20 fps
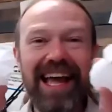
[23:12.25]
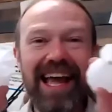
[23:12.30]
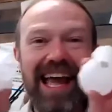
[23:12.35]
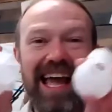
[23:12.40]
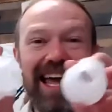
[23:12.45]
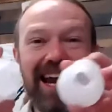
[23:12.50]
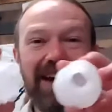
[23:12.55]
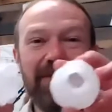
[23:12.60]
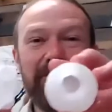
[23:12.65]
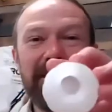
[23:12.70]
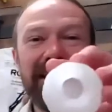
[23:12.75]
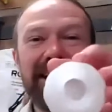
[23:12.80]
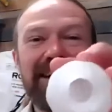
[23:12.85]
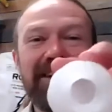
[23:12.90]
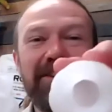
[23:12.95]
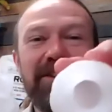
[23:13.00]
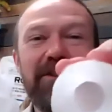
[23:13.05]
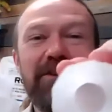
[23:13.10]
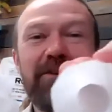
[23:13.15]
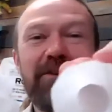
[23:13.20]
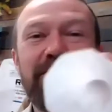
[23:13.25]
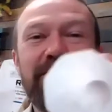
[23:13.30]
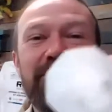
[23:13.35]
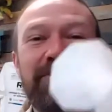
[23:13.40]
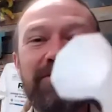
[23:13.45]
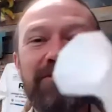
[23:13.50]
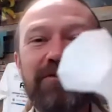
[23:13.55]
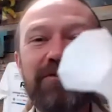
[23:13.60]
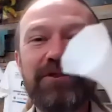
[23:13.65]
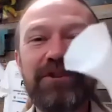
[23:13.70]
And I want to include
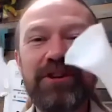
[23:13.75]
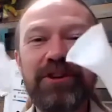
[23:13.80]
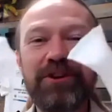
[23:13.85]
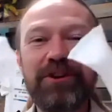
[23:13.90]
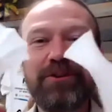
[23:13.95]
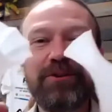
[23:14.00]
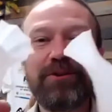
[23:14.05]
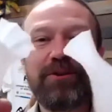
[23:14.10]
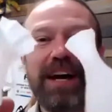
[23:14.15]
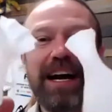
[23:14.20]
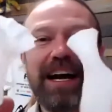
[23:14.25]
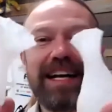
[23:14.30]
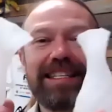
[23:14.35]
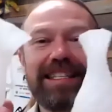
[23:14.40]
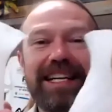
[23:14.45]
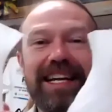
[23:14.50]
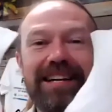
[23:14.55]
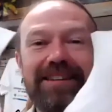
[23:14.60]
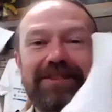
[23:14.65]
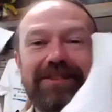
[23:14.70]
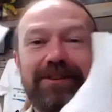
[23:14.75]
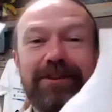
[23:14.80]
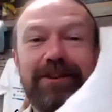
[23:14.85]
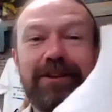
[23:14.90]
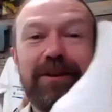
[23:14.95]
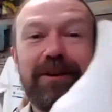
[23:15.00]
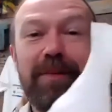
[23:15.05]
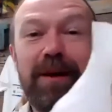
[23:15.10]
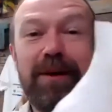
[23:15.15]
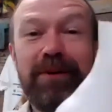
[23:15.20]
to you as an extra
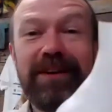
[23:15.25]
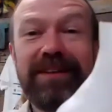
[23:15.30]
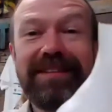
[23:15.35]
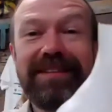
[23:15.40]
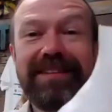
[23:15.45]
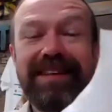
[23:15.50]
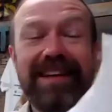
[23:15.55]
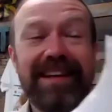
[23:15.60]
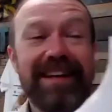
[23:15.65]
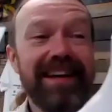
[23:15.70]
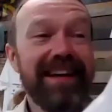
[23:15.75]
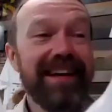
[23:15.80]
little bonus,